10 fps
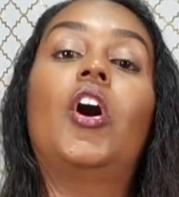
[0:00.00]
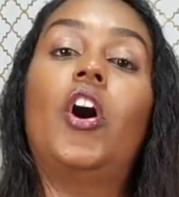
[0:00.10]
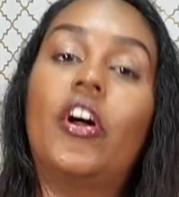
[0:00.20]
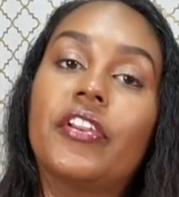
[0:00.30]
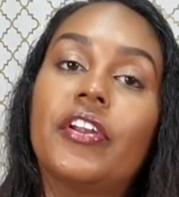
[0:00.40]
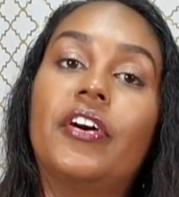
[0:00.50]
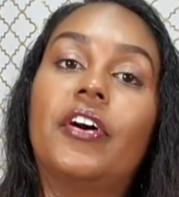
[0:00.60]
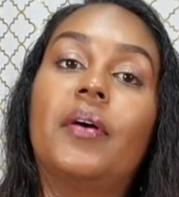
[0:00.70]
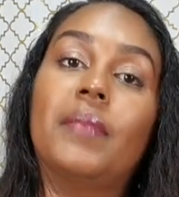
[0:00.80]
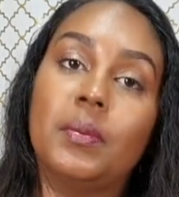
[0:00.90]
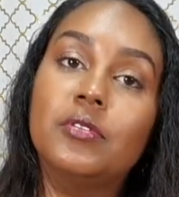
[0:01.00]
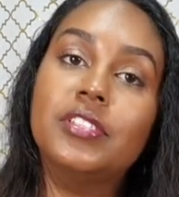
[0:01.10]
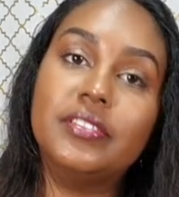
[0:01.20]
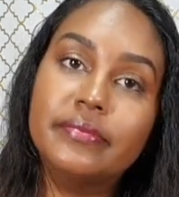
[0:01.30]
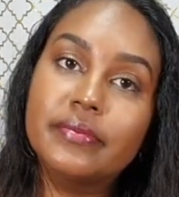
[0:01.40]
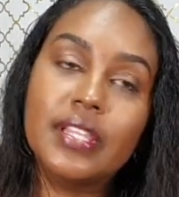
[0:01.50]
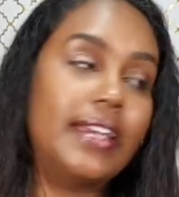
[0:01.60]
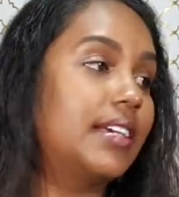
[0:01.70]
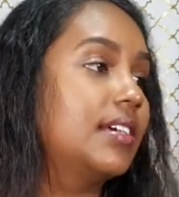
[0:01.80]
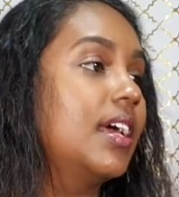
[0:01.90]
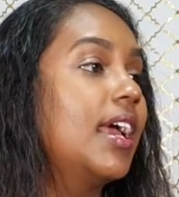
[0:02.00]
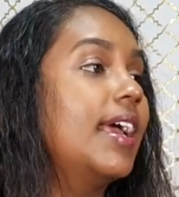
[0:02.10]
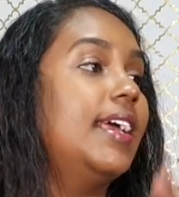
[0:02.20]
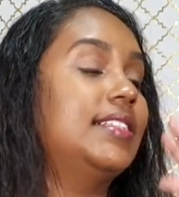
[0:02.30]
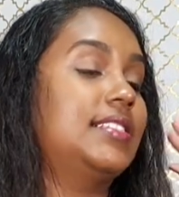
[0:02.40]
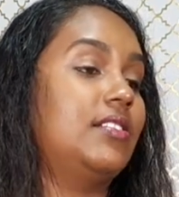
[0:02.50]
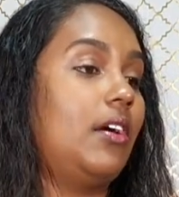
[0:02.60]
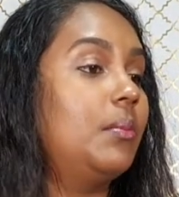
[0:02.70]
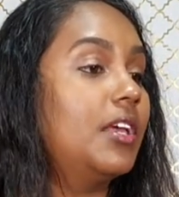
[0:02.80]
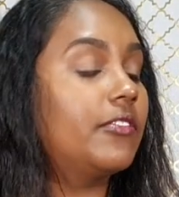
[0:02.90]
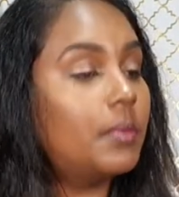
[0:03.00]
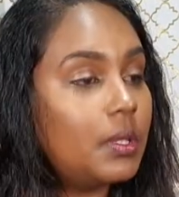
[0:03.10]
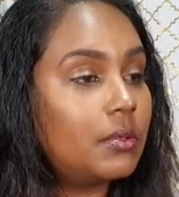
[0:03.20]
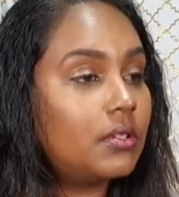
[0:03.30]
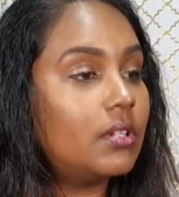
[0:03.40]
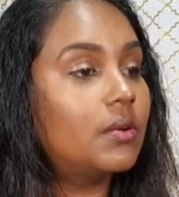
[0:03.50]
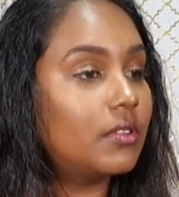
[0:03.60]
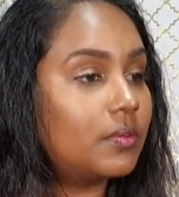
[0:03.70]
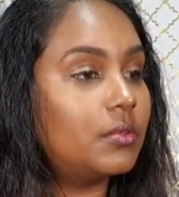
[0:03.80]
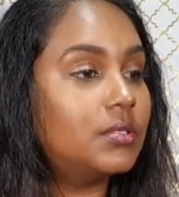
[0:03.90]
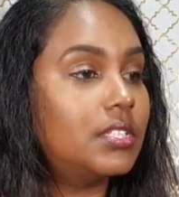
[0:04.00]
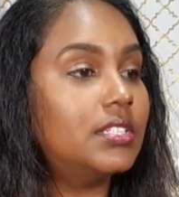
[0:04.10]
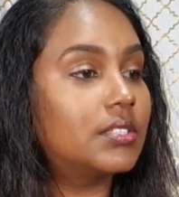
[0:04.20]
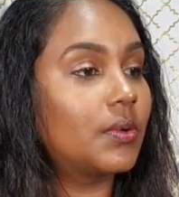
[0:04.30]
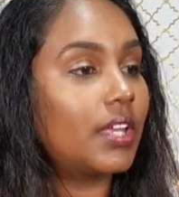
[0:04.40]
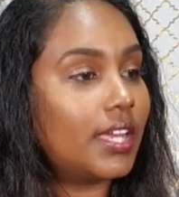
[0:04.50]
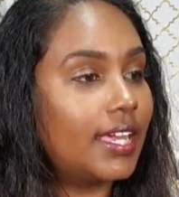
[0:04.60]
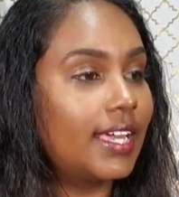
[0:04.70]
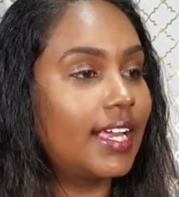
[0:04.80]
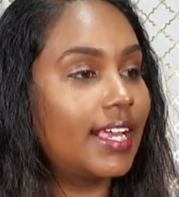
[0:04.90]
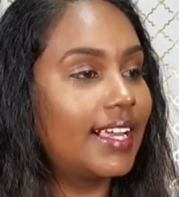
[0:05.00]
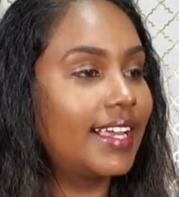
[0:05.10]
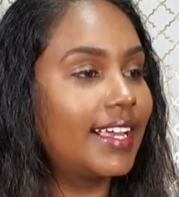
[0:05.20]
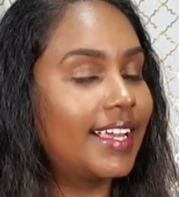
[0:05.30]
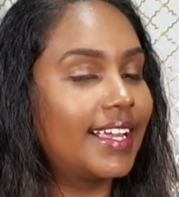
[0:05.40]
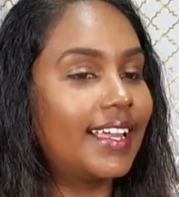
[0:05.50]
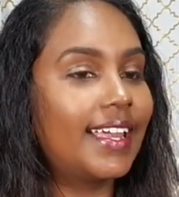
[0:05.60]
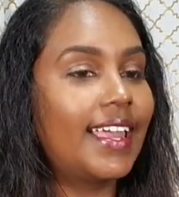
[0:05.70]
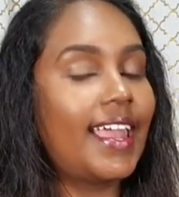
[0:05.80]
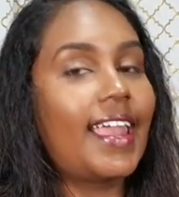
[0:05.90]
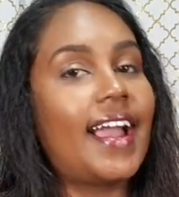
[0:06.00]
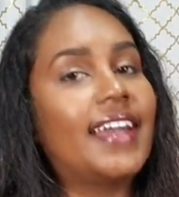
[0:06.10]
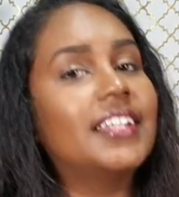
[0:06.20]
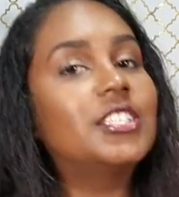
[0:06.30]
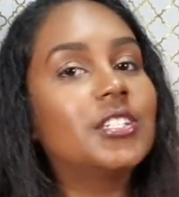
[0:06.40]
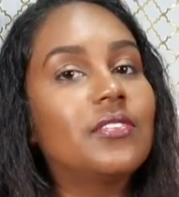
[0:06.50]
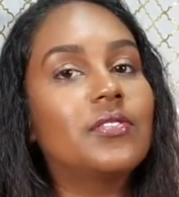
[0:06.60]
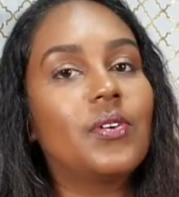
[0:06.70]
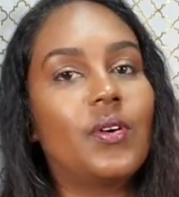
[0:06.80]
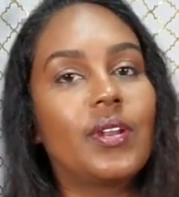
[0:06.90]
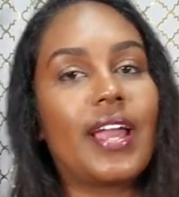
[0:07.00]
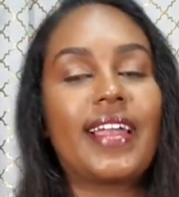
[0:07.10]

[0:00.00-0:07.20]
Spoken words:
under my booty. Like, it's not made for people with booties, okay? And I should have known, I